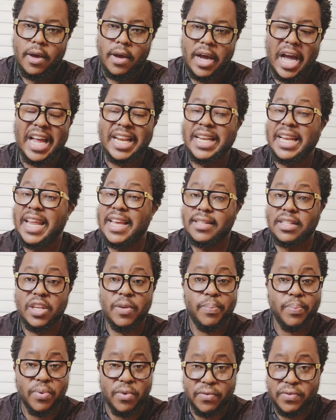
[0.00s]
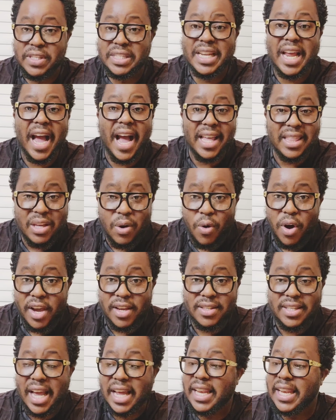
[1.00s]
Unless he proves it
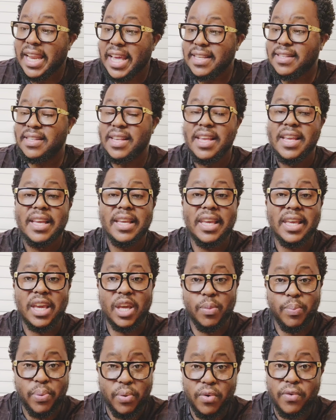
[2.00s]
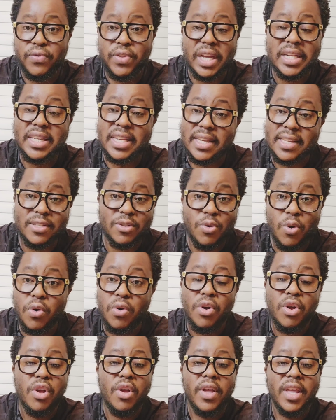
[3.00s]
otherwise, unless he can prove that he has
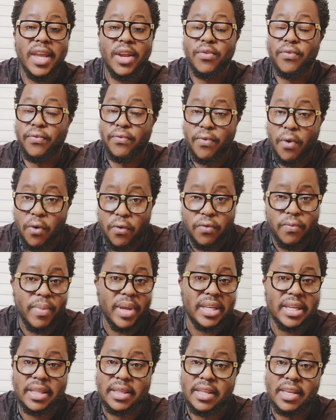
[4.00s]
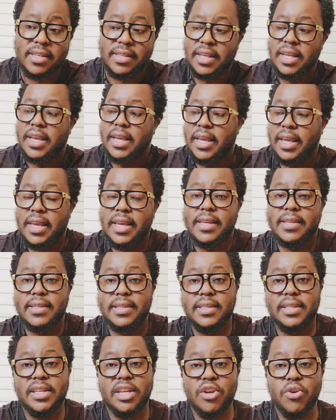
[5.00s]
no involvement in this, he is
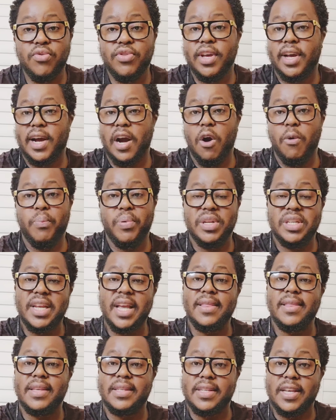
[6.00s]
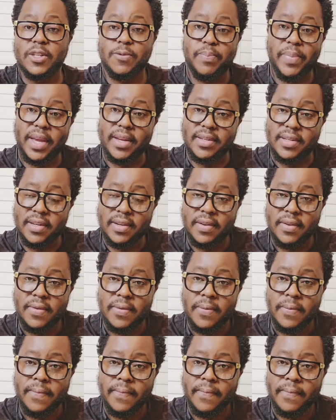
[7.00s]
still the culprit and the suspect.
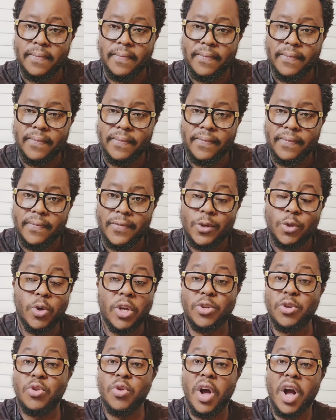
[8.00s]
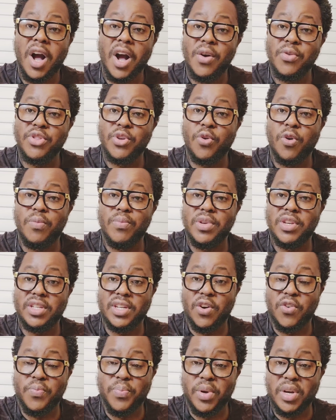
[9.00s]
So I don't know how the
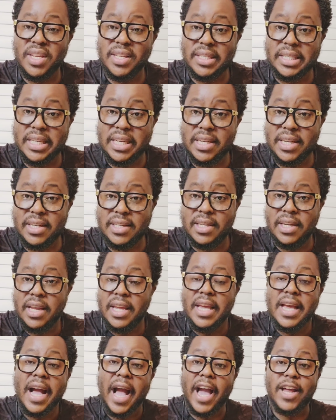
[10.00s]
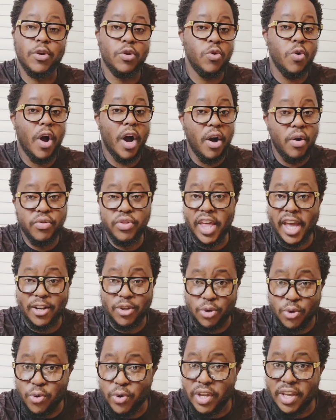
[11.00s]
commissioner of police did it. I don't know how they
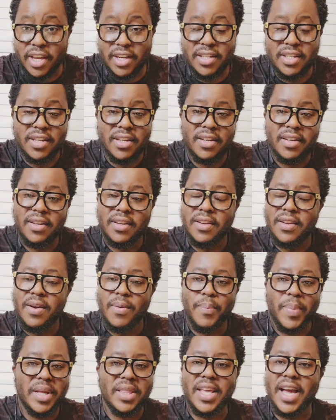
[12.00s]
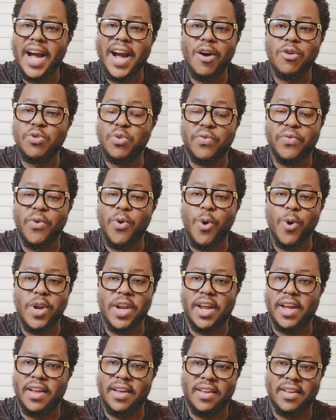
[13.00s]
are doing it, but they are out of
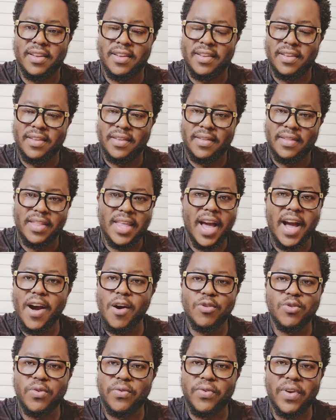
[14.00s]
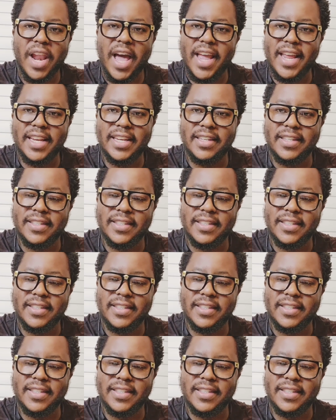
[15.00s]
order. They are out of line.